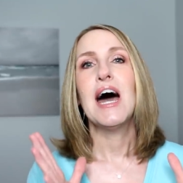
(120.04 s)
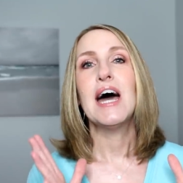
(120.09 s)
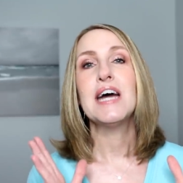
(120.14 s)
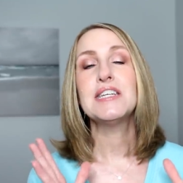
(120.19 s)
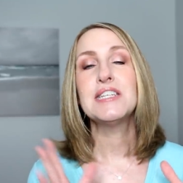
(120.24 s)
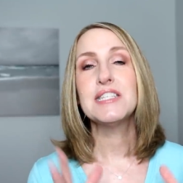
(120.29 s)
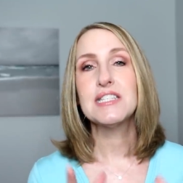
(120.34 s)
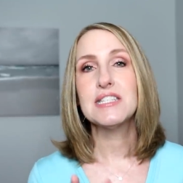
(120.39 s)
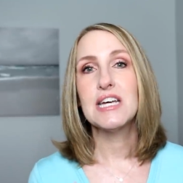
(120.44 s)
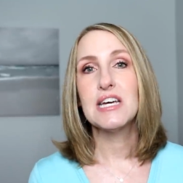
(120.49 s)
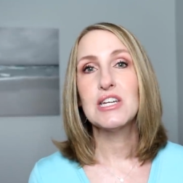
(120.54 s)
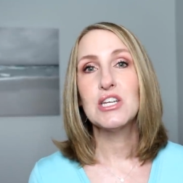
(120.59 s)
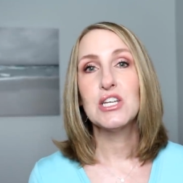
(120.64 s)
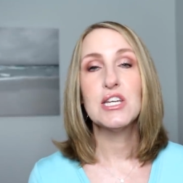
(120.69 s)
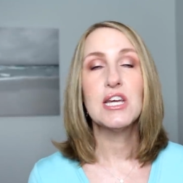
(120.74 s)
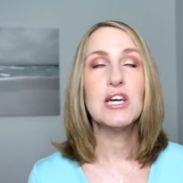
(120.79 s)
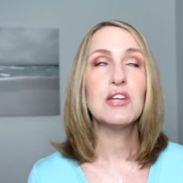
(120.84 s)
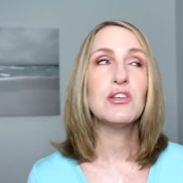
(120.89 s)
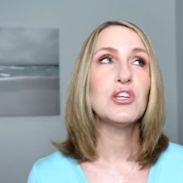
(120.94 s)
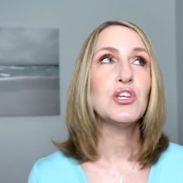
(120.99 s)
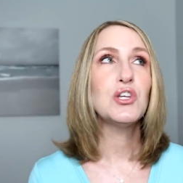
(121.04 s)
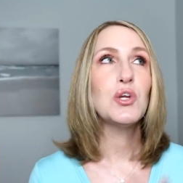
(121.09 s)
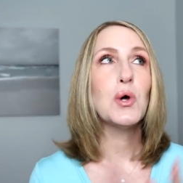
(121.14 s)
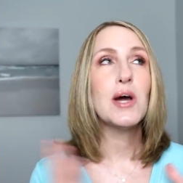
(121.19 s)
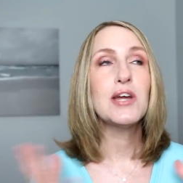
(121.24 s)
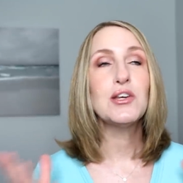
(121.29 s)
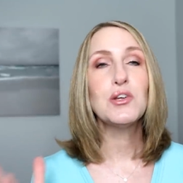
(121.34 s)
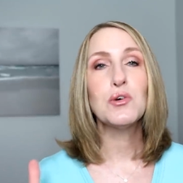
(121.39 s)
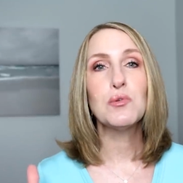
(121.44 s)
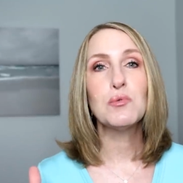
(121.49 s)
I decided, and I, you know,
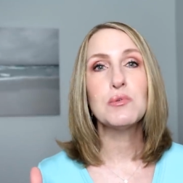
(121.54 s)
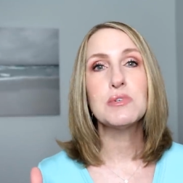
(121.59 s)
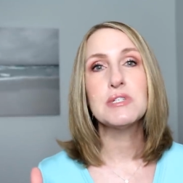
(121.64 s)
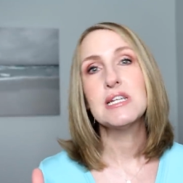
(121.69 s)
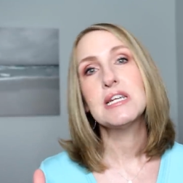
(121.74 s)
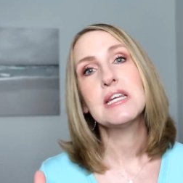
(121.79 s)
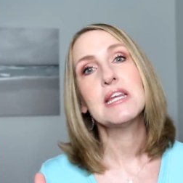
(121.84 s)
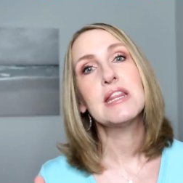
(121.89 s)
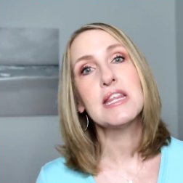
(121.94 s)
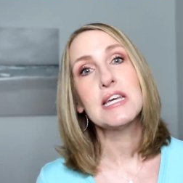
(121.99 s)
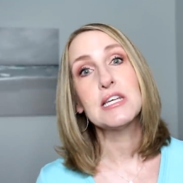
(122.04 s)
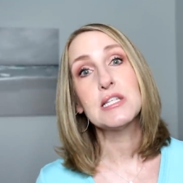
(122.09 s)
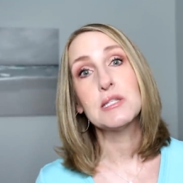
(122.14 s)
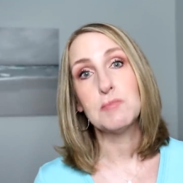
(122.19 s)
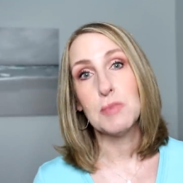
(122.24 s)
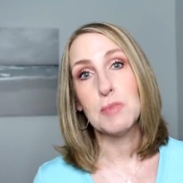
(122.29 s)
I know there wasn't anything